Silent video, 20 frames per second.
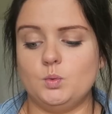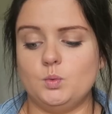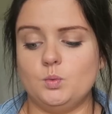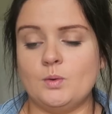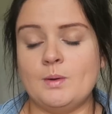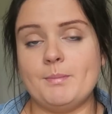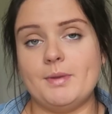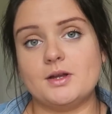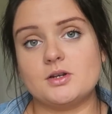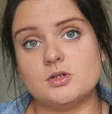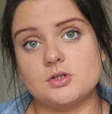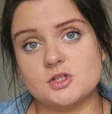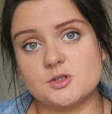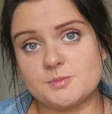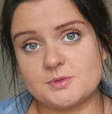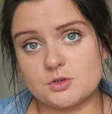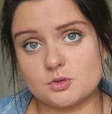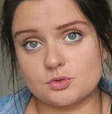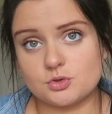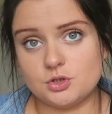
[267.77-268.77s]
Went back to
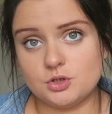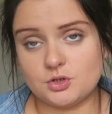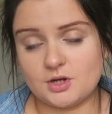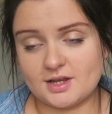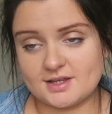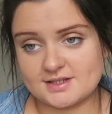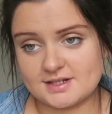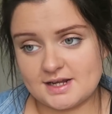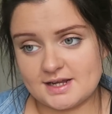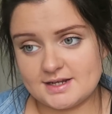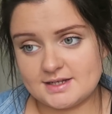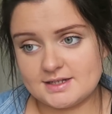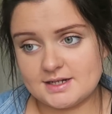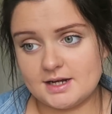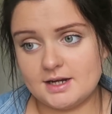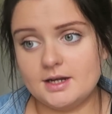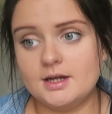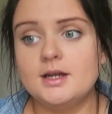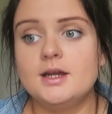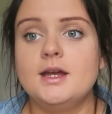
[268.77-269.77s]
hospital 2 days
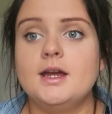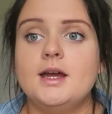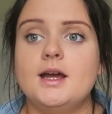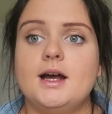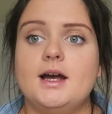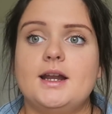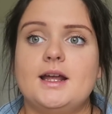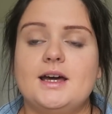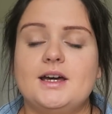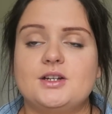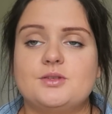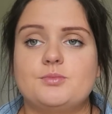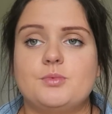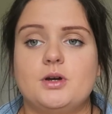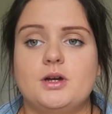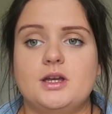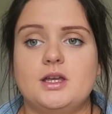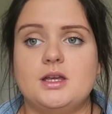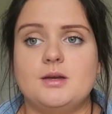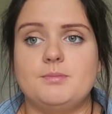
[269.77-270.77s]
later and had
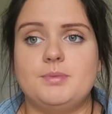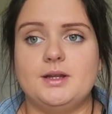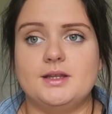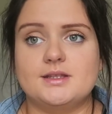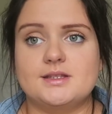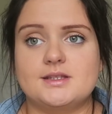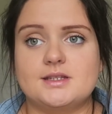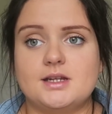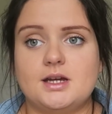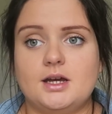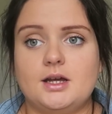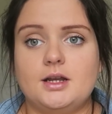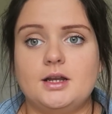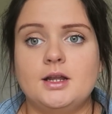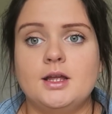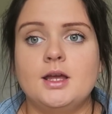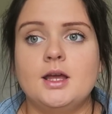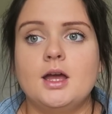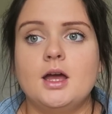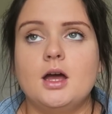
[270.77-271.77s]
my bloods
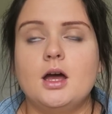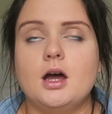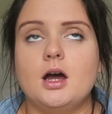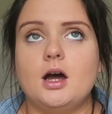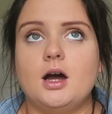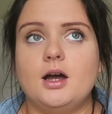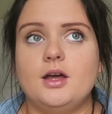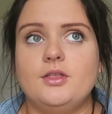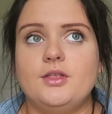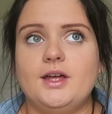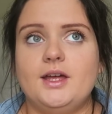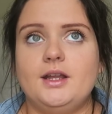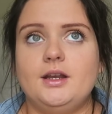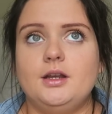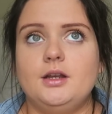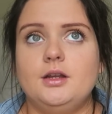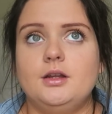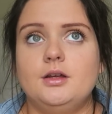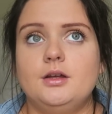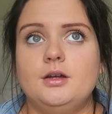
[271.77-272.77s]
done. I
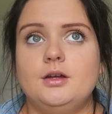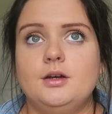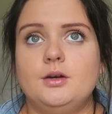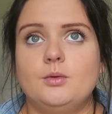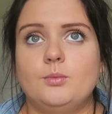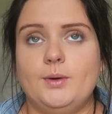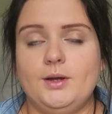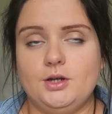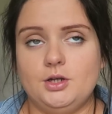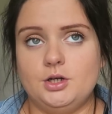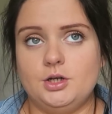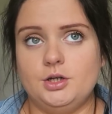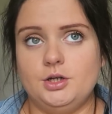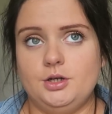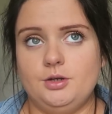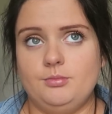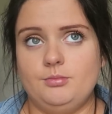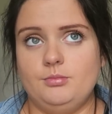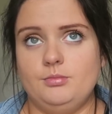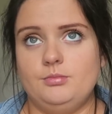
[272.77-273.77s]
then went
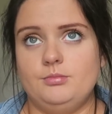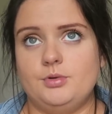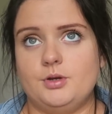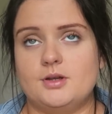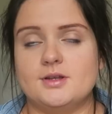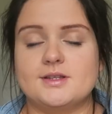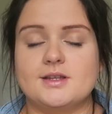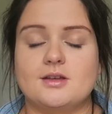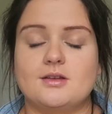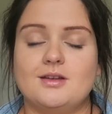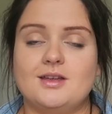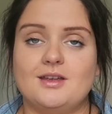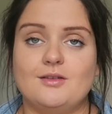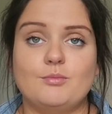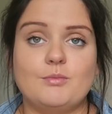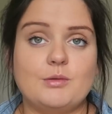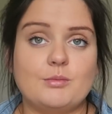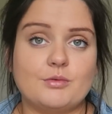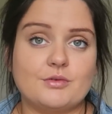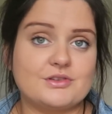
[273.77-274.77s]
home because they couldn't give
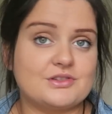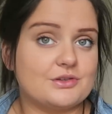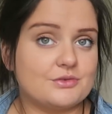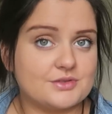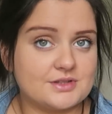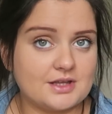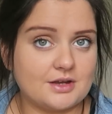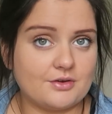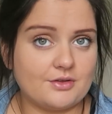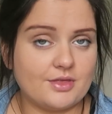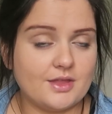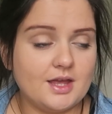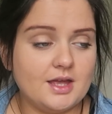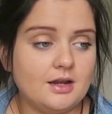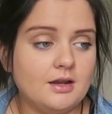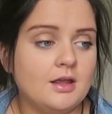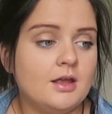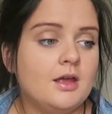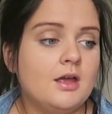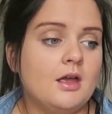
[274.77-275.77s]
me more results there and
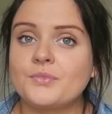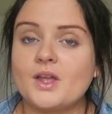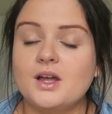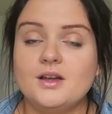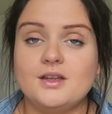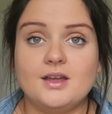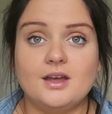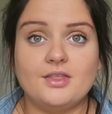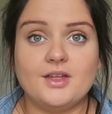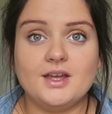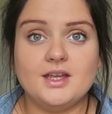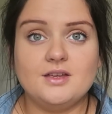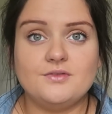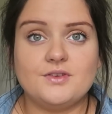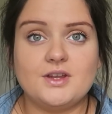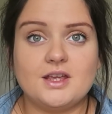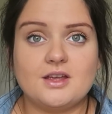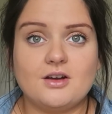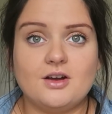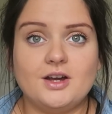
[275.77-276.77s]
then. Yeah, that
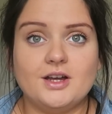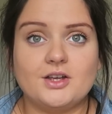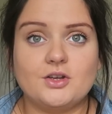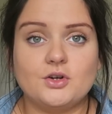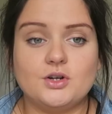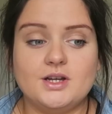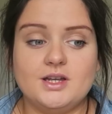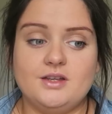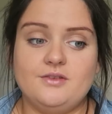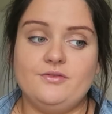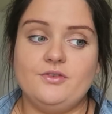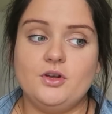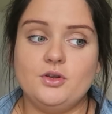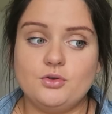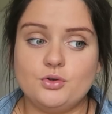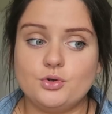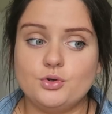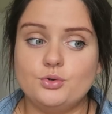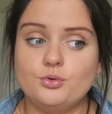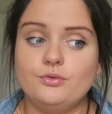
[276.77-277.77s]
evening I got a
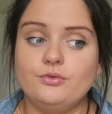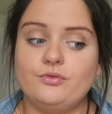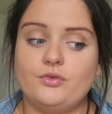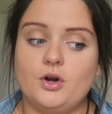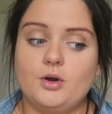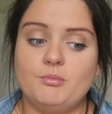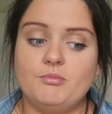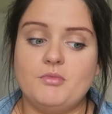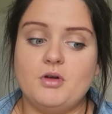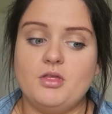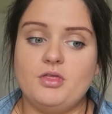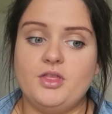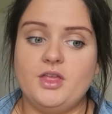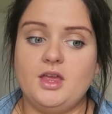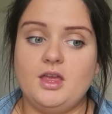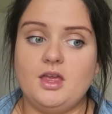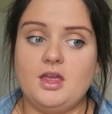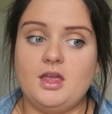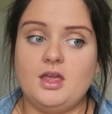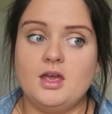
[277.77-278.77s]
phone call from
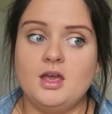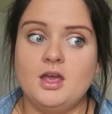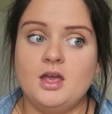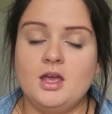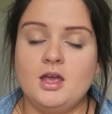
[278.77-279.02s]
the